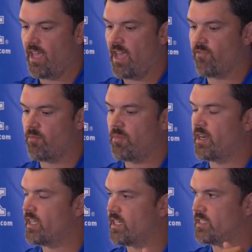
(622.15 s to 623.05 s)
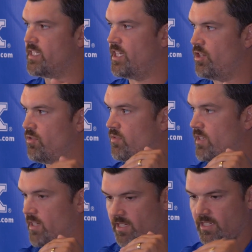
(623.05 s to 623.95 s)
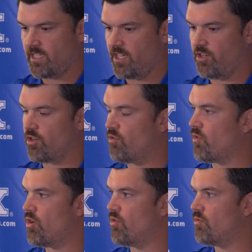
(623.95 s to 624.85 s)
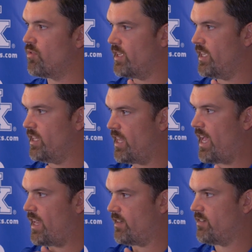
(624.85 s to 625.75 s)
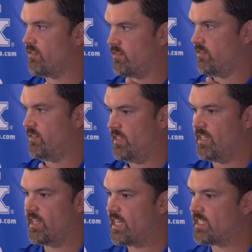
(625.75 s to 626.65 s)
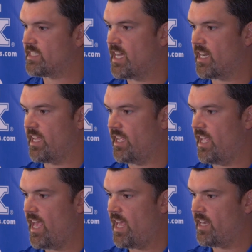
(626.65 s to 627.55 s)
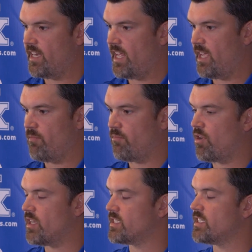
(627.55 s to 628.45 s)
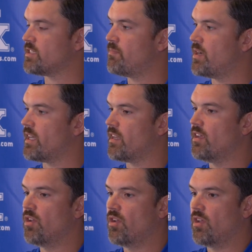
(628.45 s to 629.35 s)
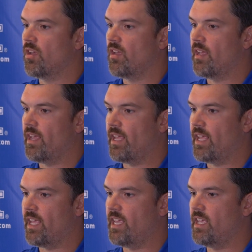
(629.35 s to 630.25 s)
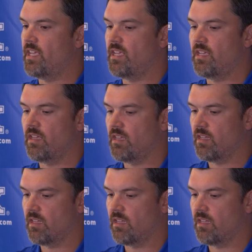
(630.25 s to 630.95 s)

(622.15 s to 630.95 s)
everybody can continue to grow in that. That is not a end game process, but he